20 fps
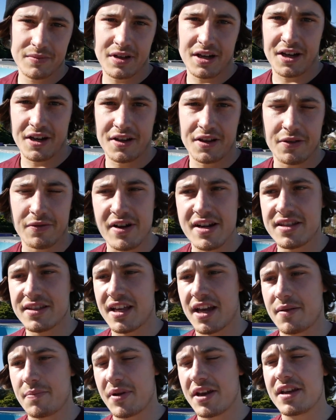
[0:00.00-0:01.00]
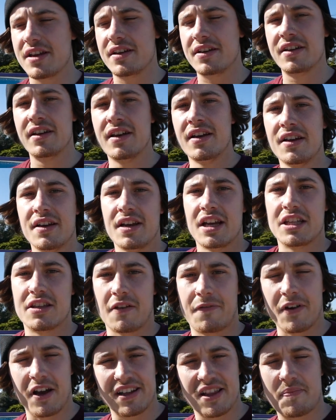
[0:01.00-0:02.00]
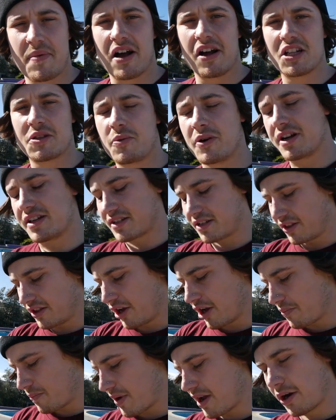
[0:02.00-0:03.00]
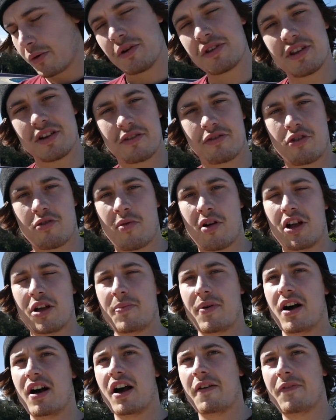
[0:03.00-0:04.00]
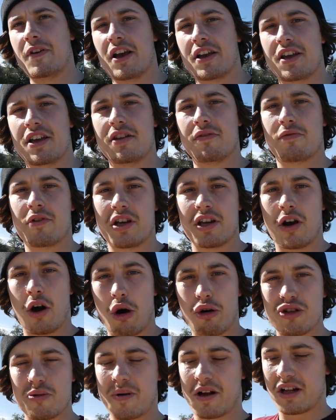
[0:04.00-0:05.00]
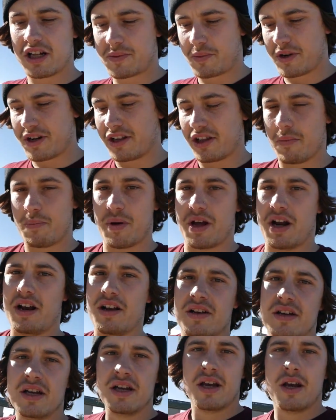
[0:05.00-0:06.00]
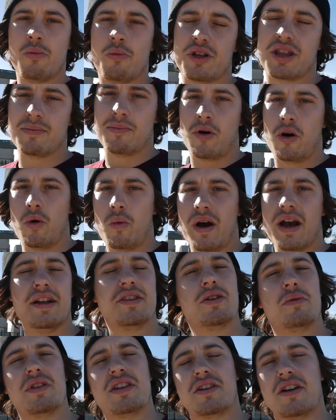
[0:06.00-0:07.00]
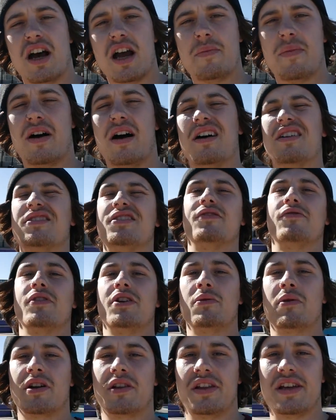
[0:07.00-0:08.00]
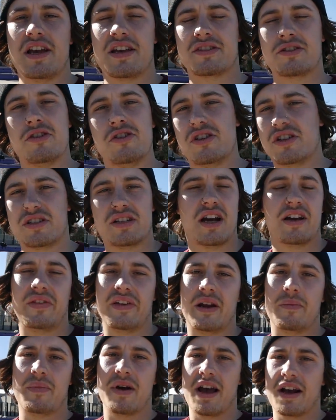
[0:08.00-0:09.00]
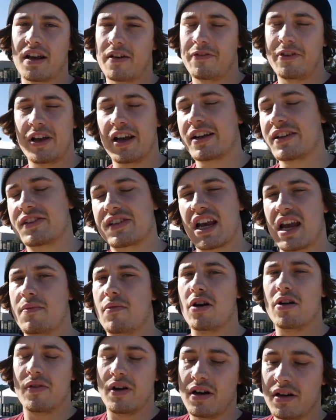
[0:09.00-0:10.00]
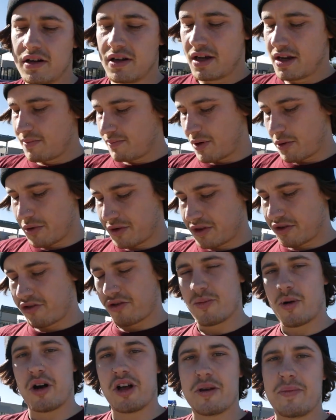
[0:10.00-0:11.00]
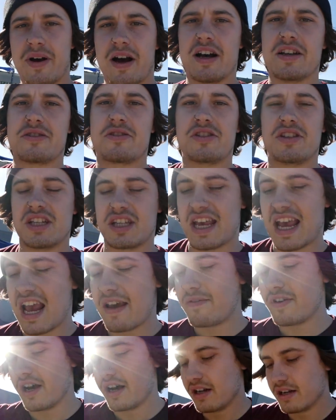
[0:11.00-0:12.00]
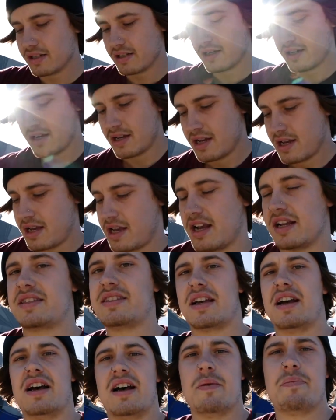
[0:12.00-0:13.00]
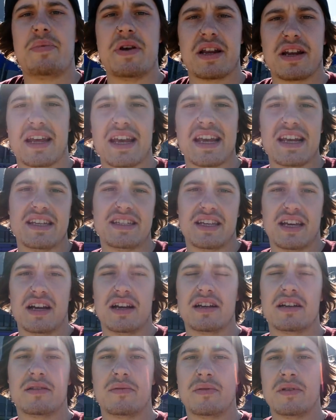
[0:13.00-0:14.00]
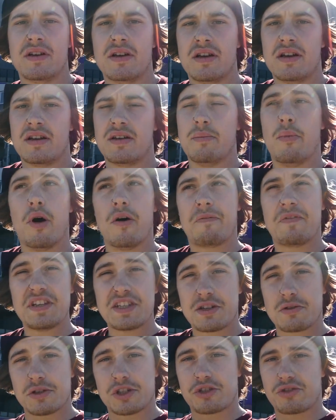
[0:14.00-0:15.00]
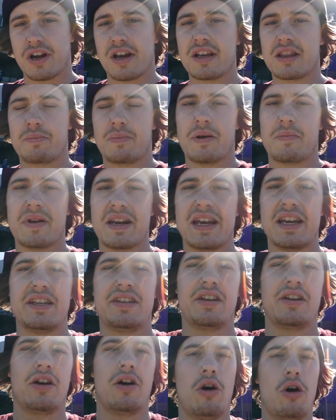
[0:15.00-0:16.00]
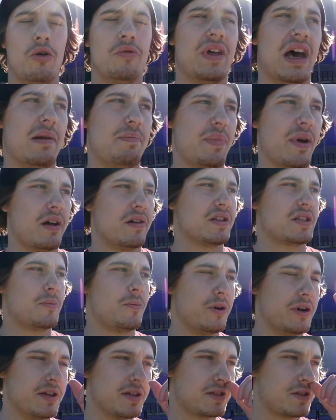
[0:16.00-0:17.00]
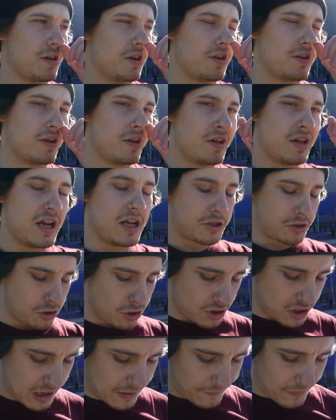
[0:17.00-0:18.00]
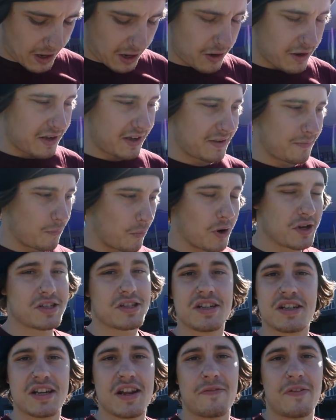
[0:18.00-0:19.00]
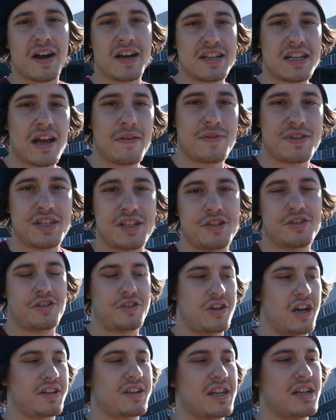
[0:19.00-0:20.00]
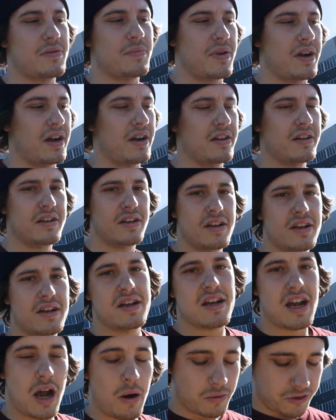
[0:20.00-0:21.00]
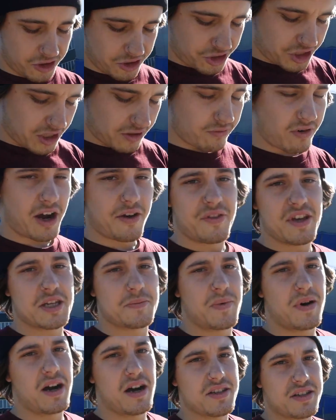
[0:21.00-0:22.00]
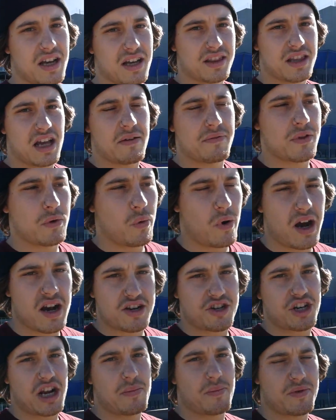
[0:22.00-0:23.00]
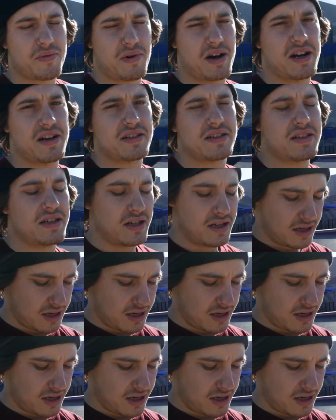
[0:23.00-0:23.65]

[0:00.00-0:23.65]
And the reason that being is I feel like the balance point is a lot better with the Chromoly bar. I feel like you can really hold the balance point a lot better with the more weight. So with the Thai bars, you really want to lean. As soon as you start leaning back, I feel like it's game over. But with the Chromoly bars, because it's heavier, it's a bit easier, more physical strength, but a bit easier to hold that balance point. So it's good. If I didn't have a signature titanium bar, I would legit ride these bars. I love the wire-shaped bars.